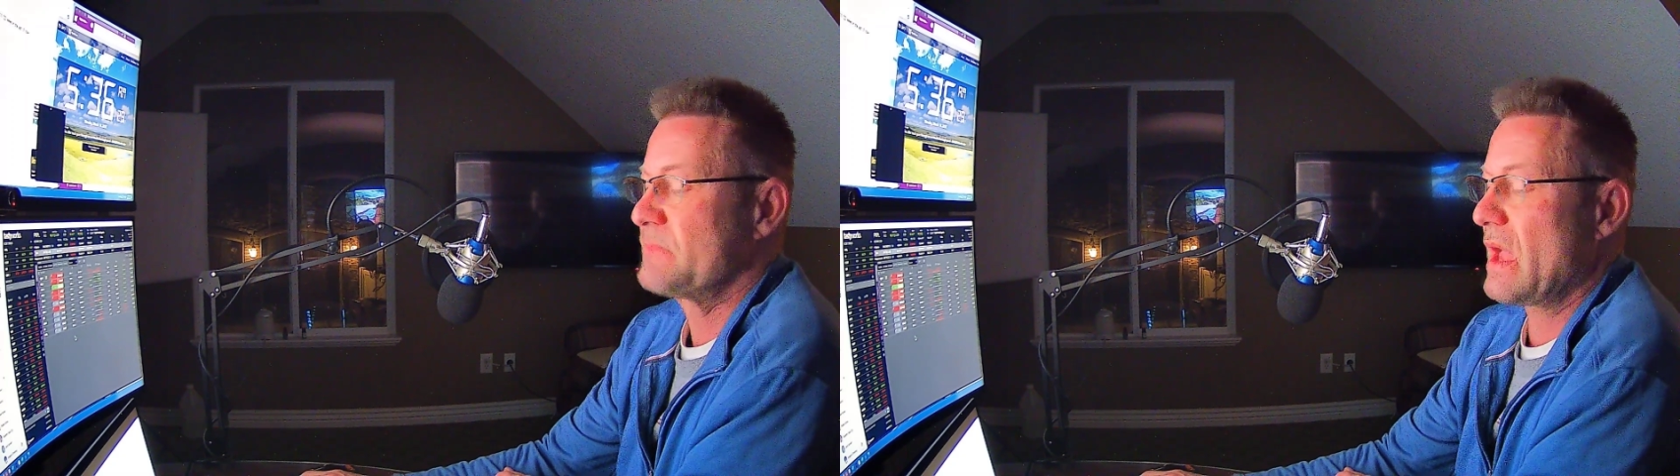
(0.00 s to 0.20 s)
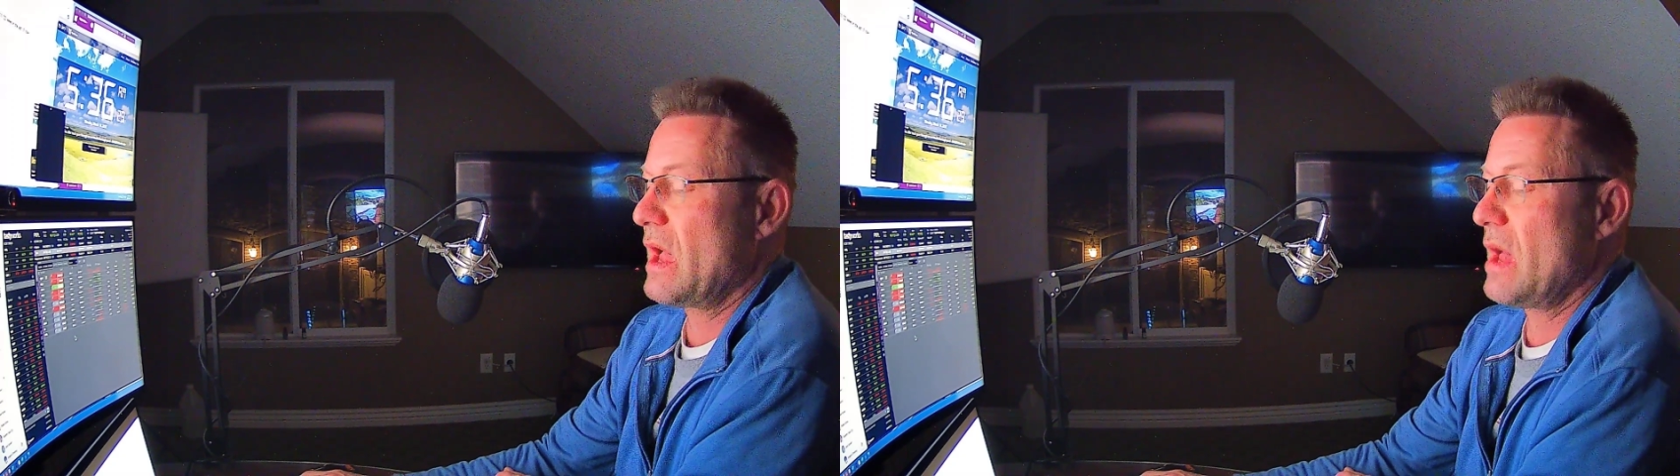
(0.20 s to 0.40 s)

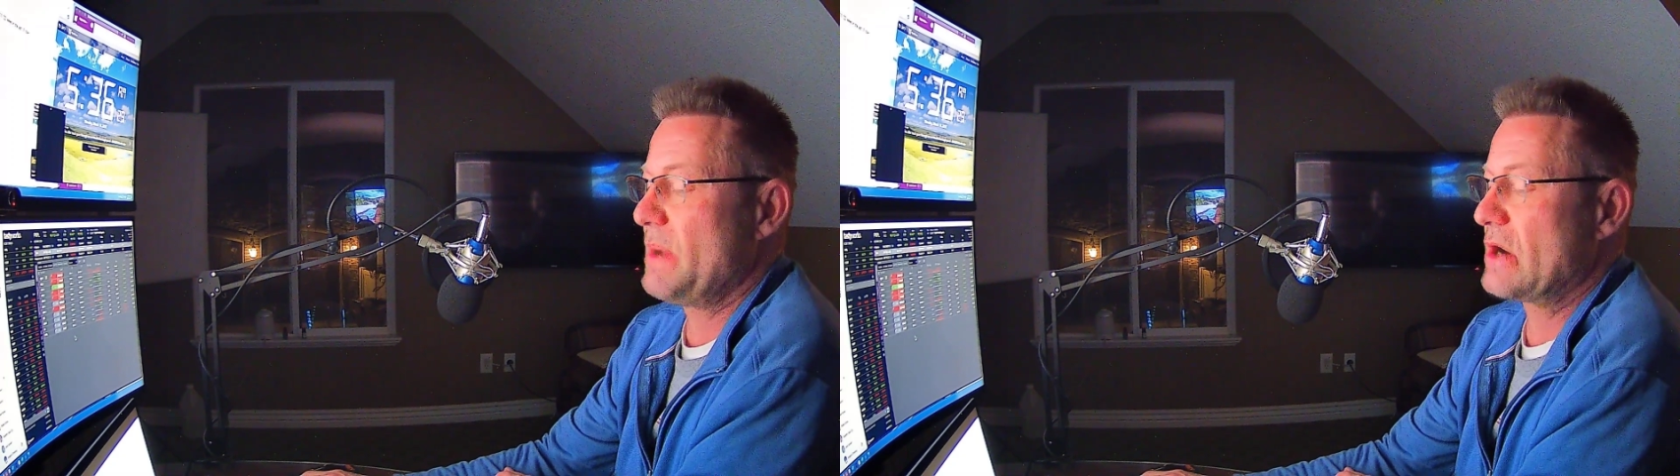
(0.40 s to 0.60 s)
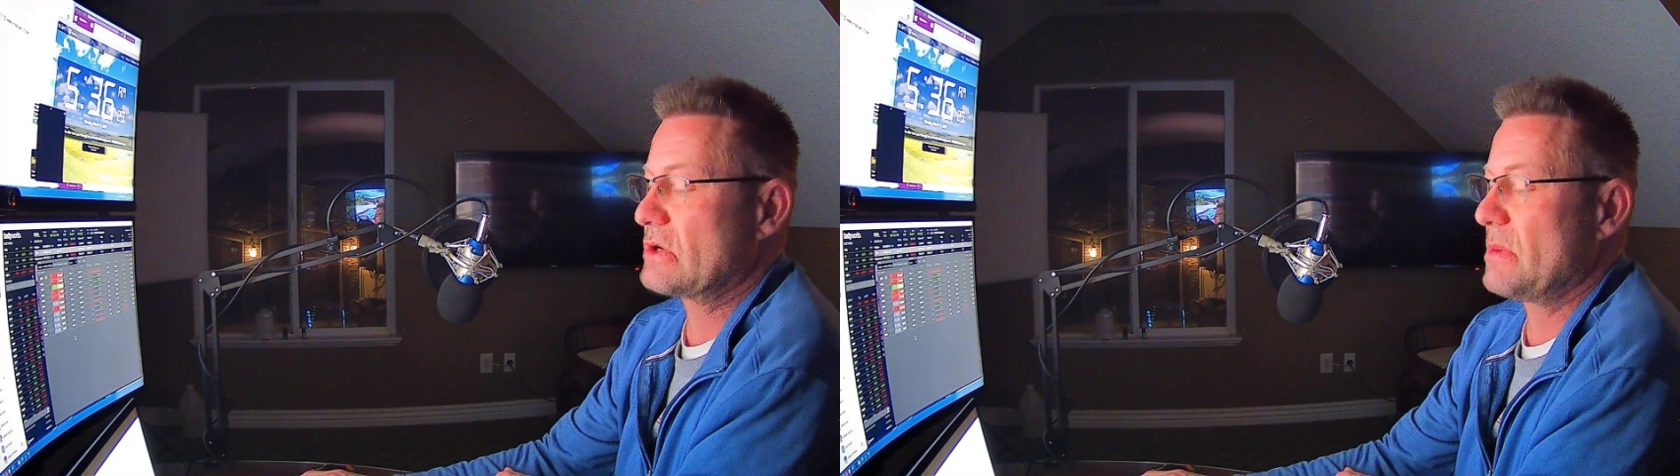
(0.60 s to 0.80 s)

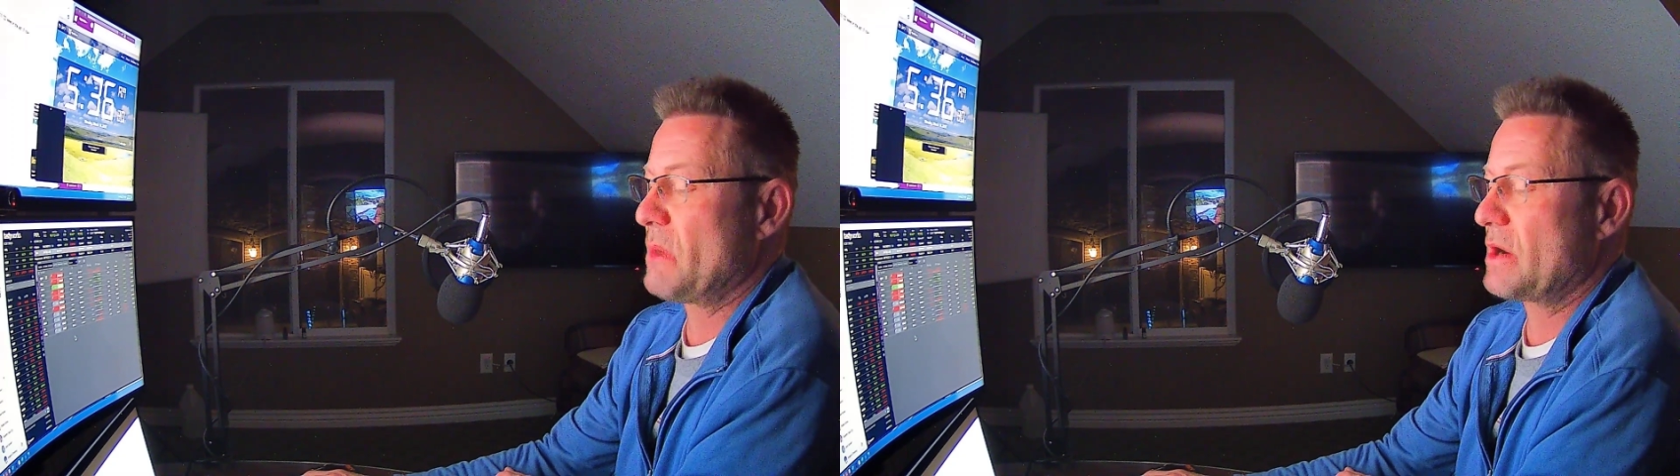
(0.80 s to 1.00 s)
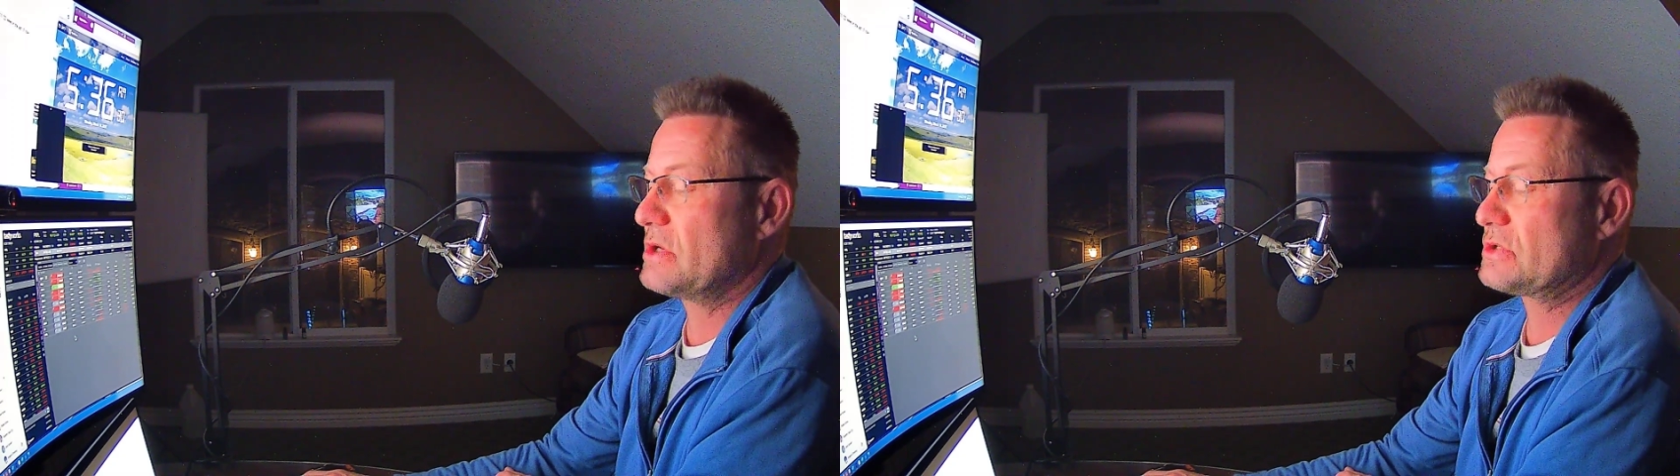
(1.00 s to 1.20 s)
Bear
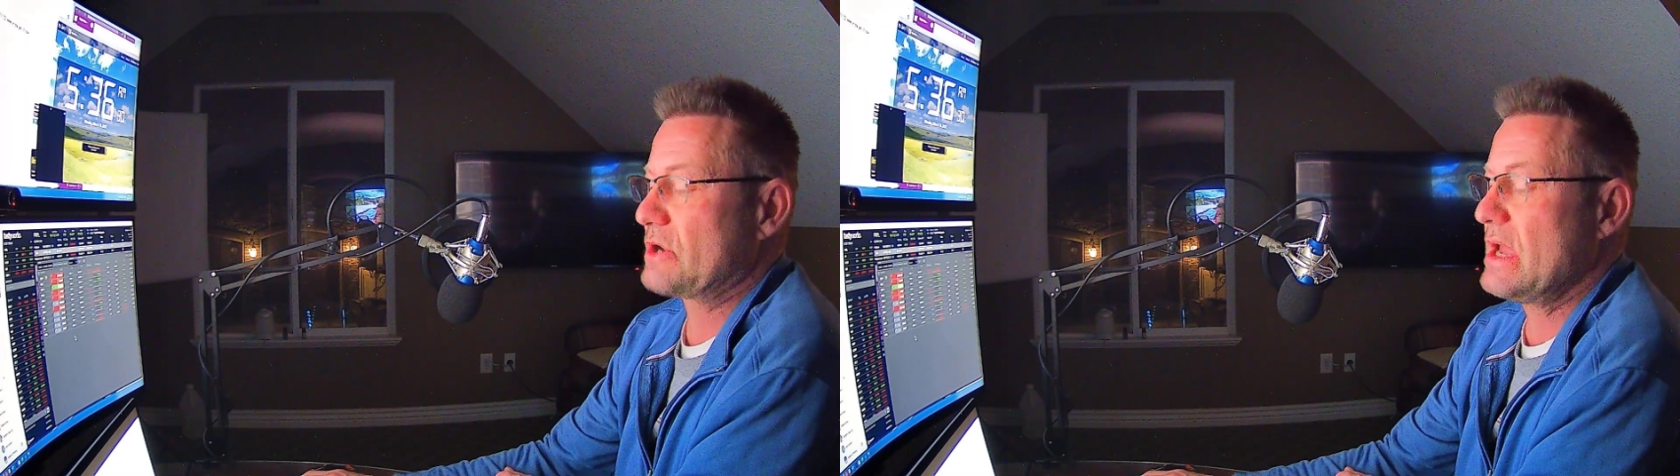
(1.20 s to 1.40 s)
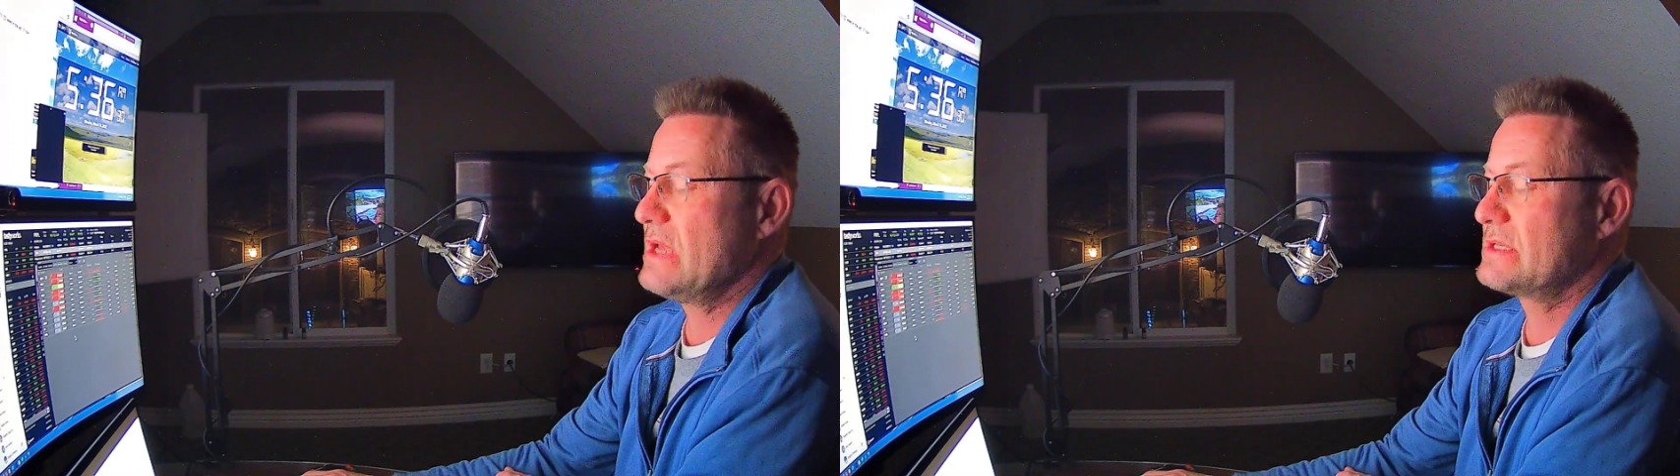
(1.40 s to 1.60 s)
market
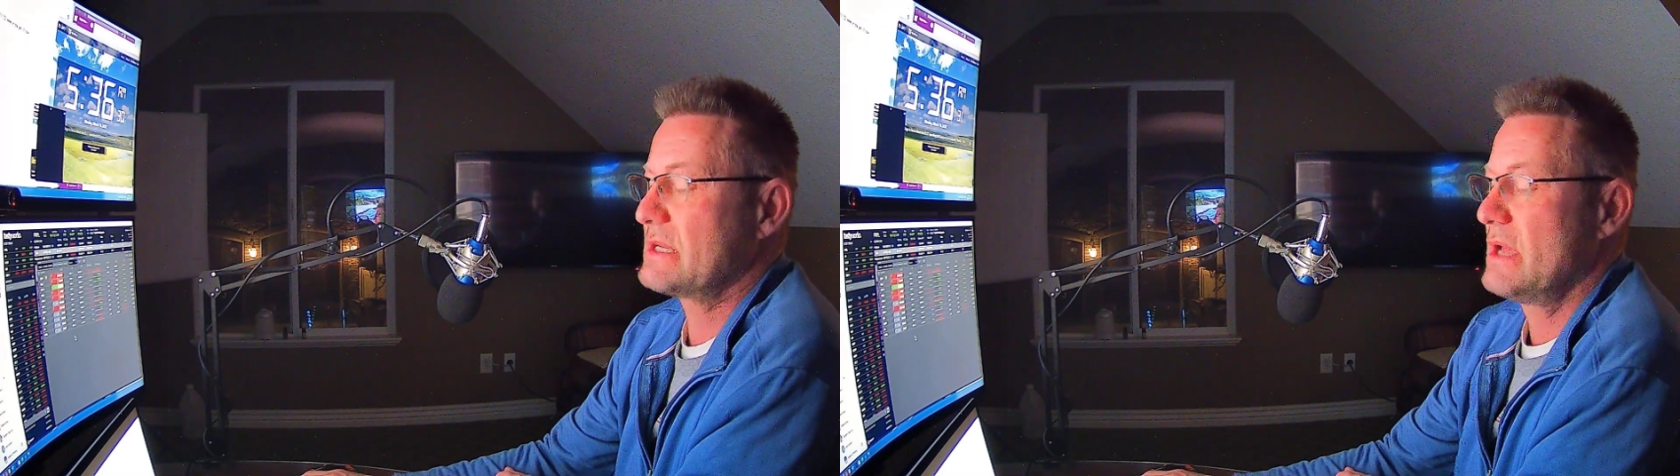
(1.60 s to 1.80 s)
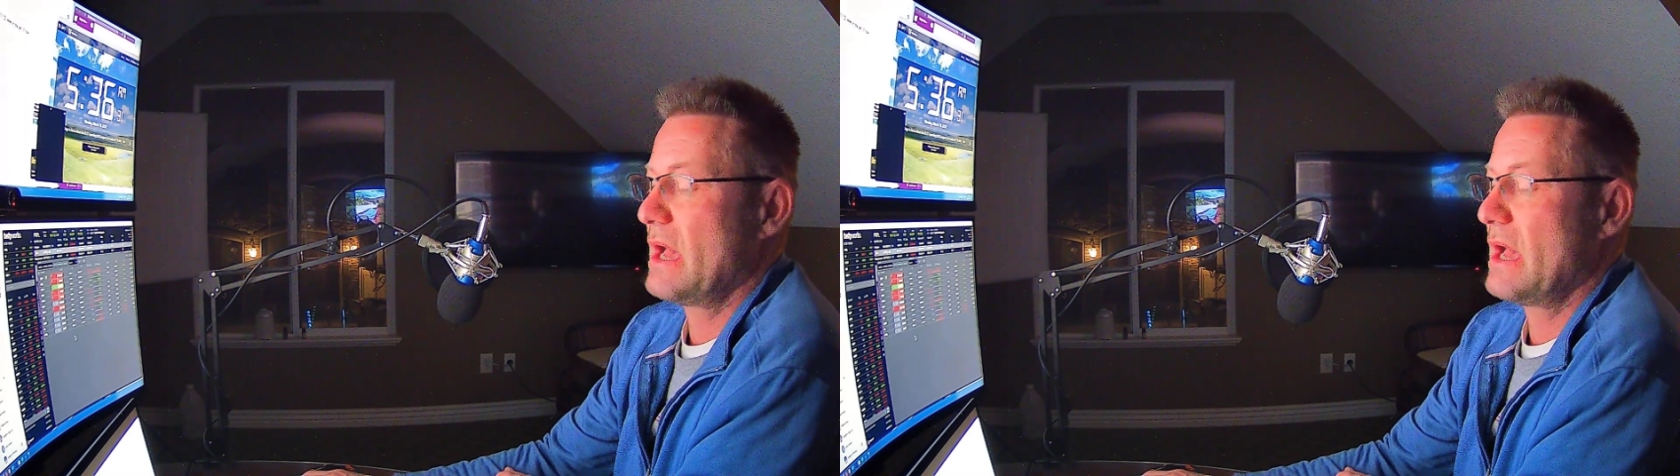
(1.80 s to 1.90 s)
trades,